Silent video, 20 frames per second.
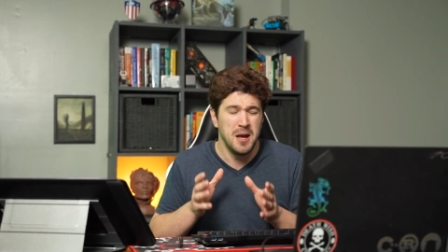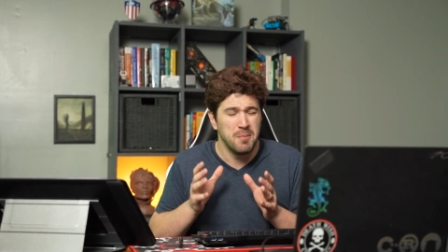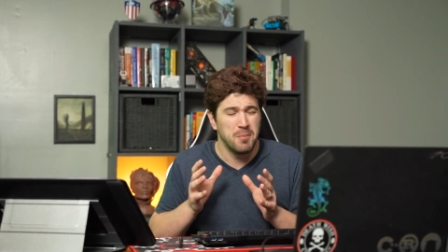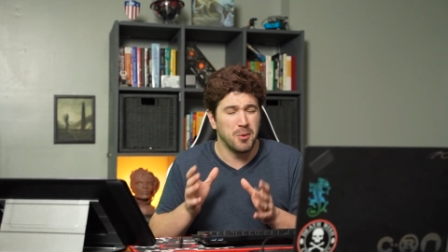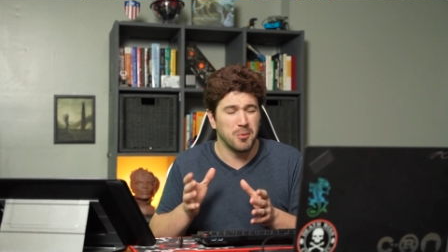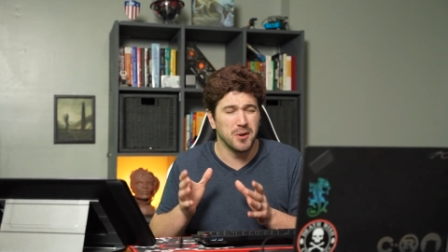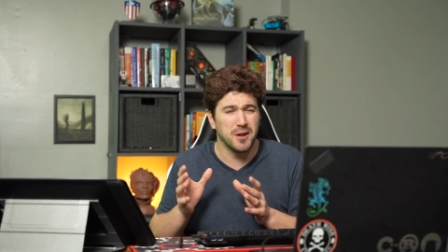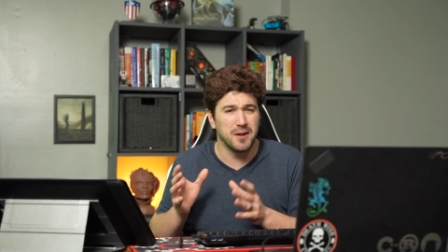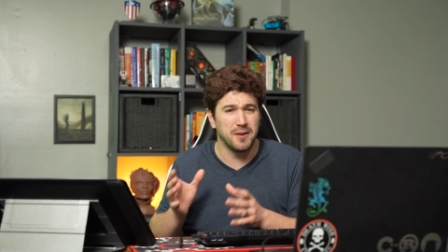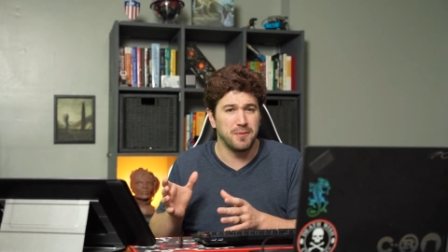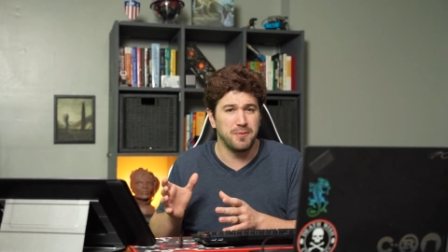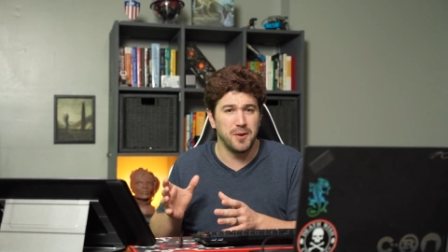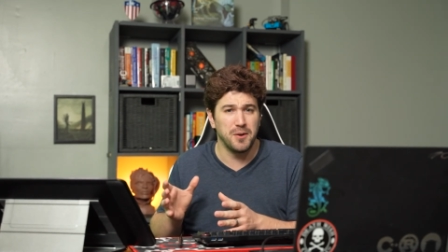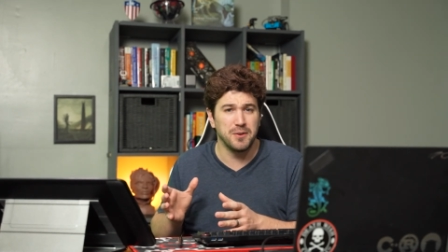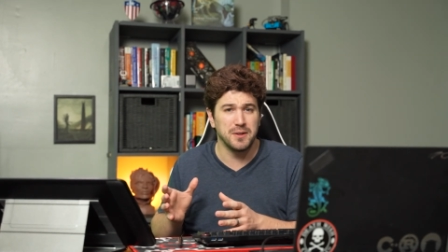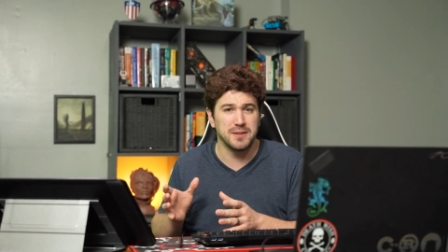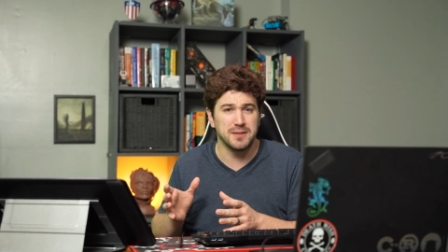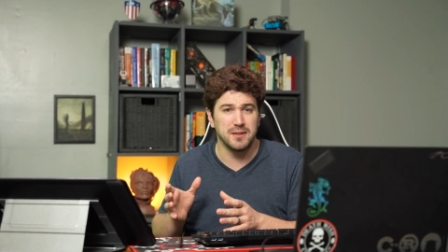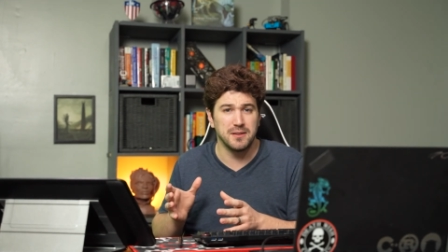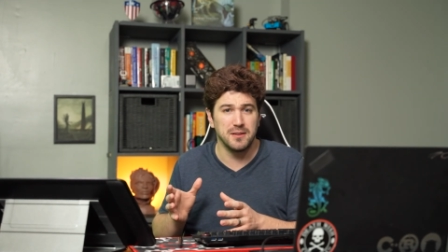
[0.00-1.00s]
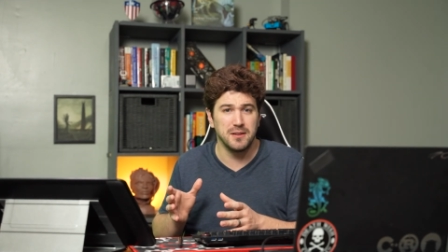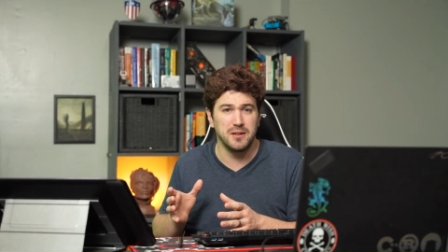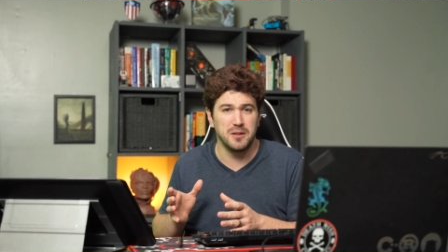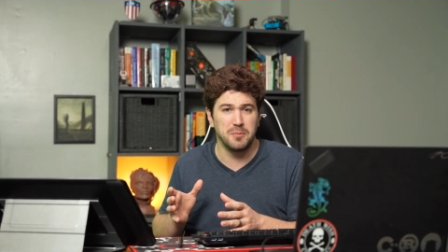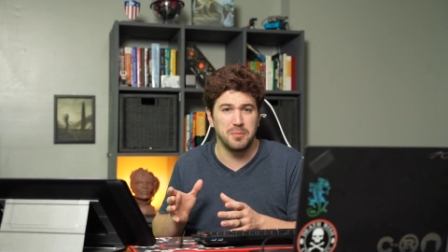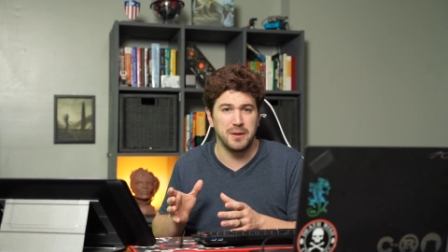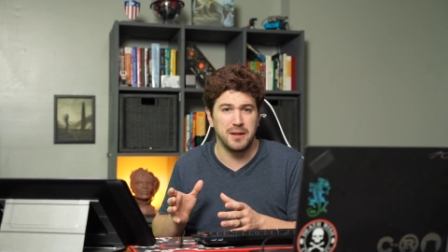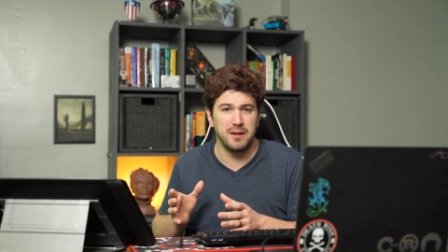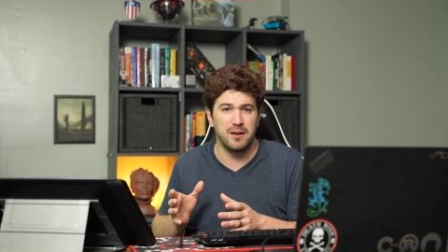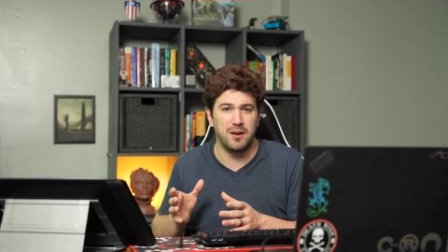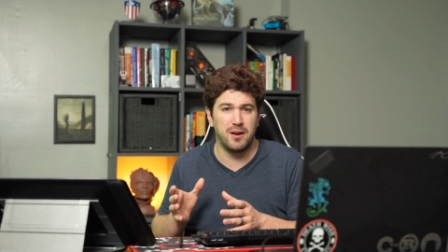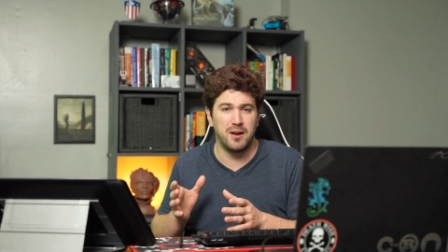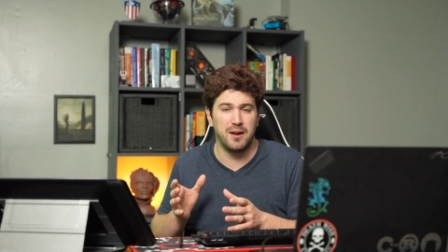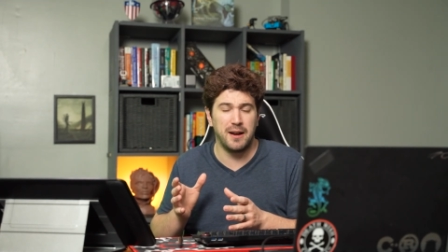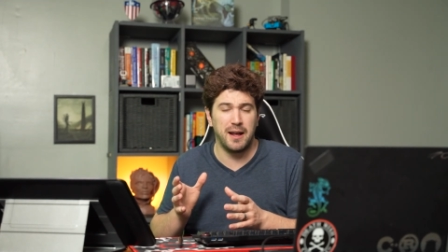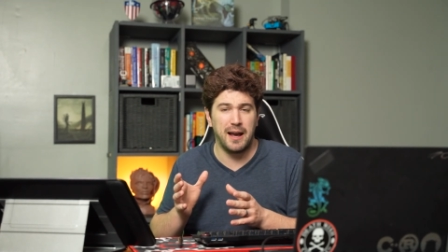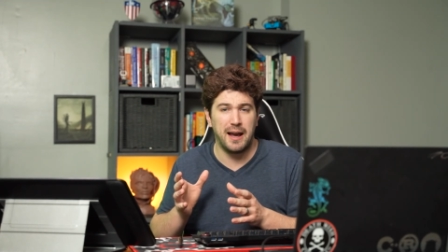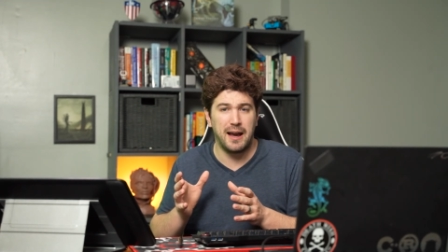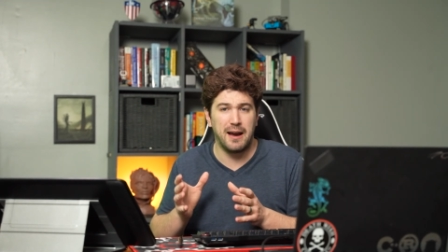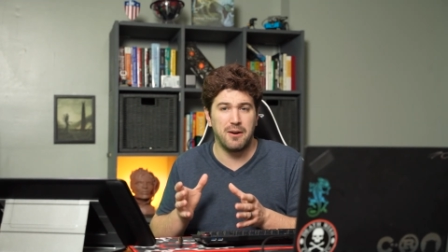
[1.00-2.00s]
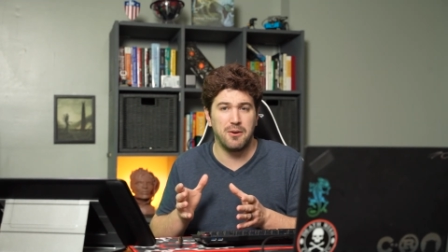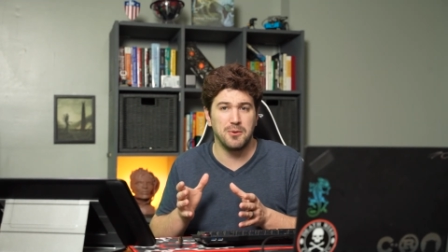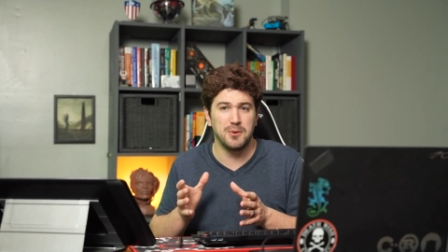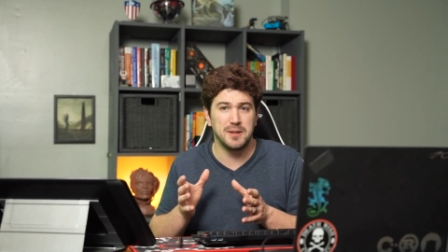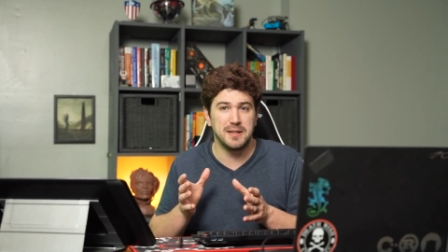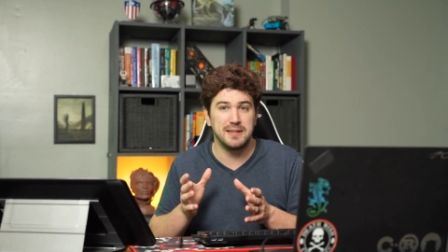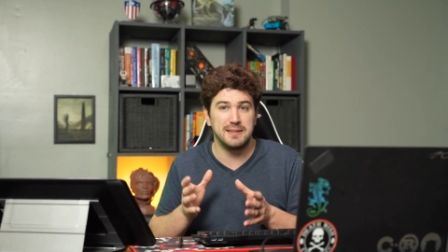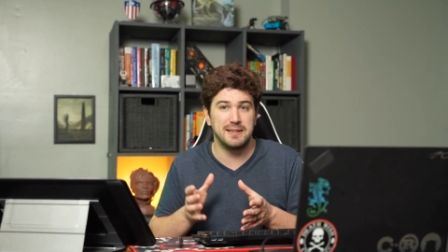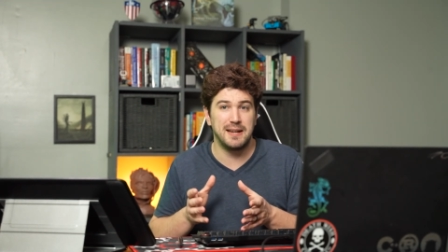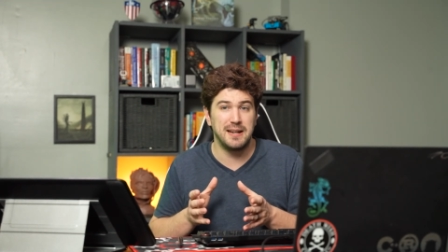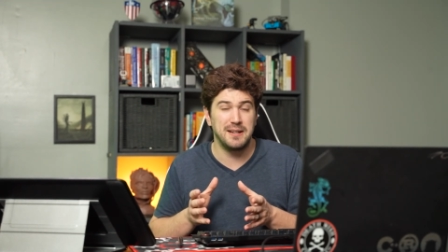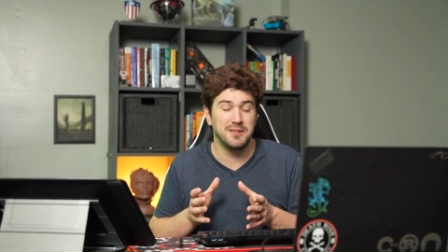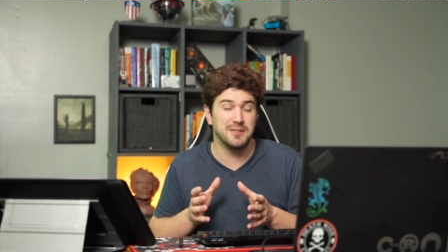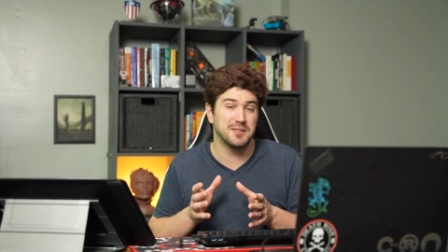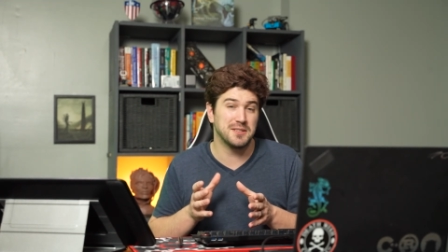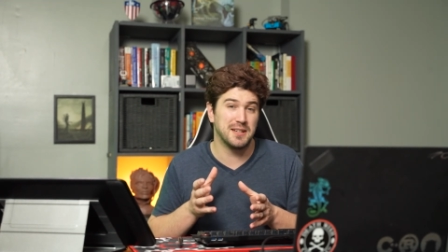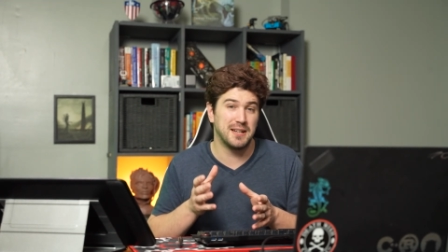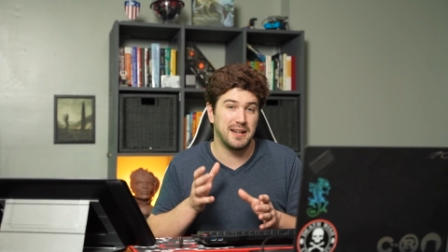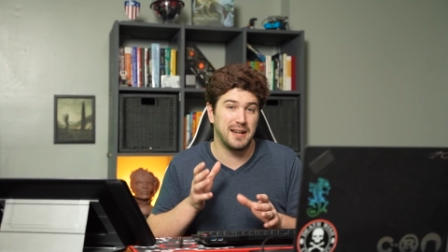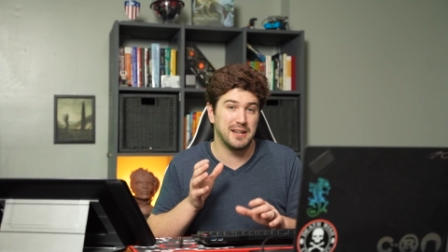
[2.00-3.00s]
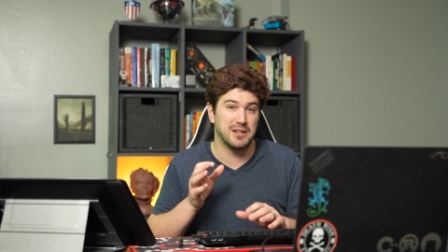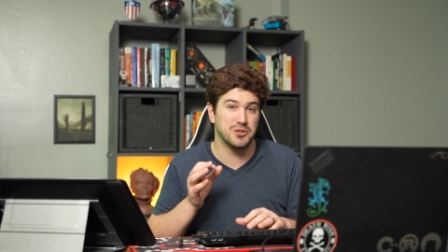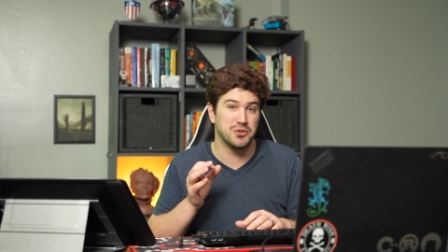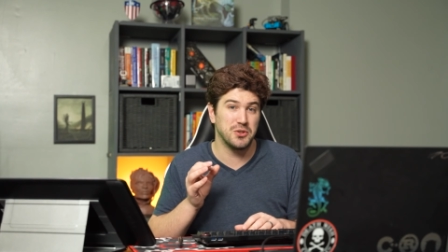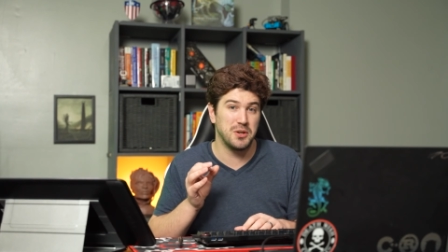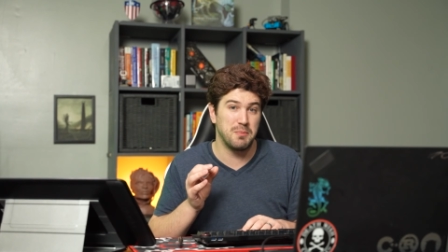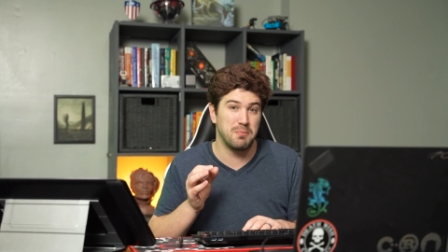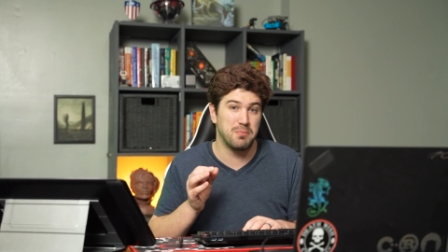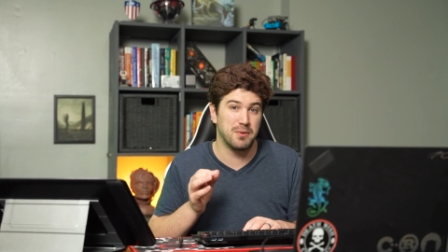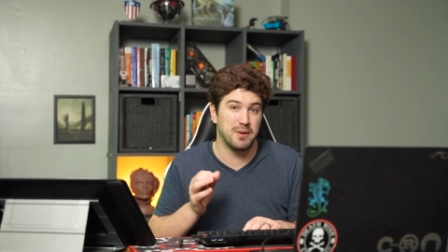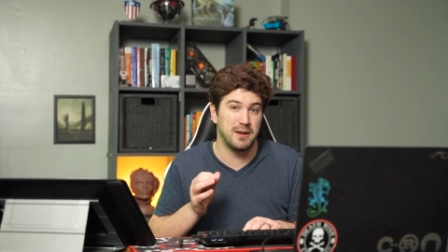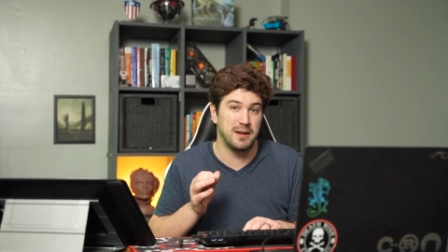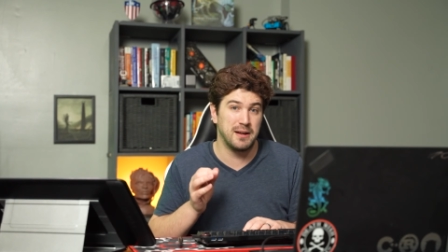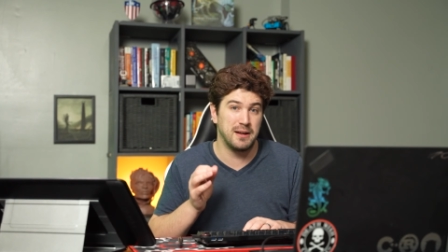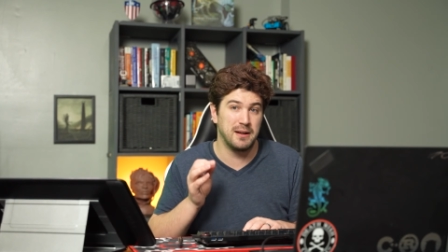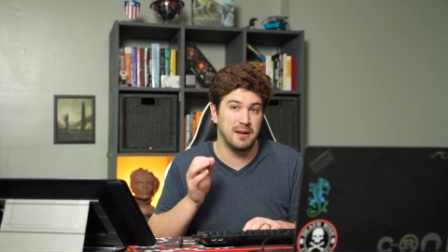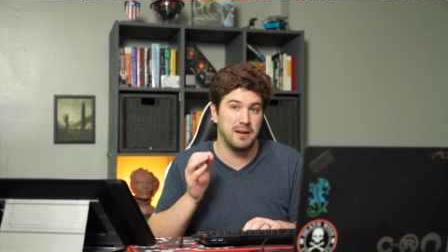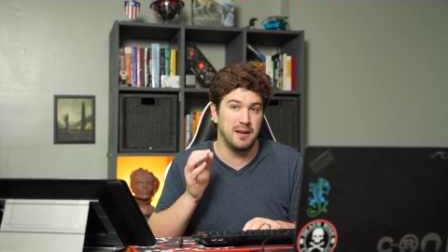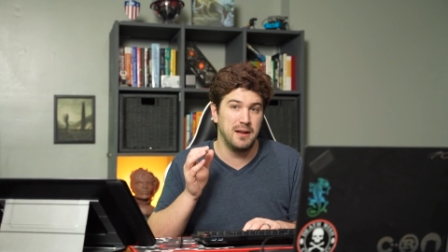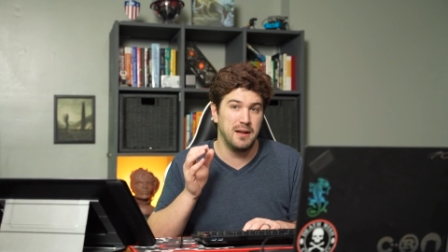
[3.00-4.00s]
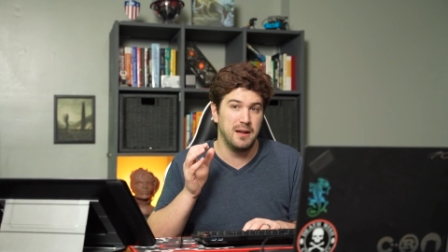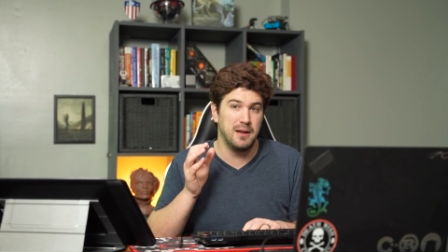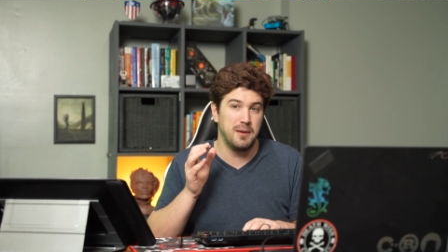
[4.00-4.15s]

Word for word: but we're going to focus a little bit on how containers can actually bring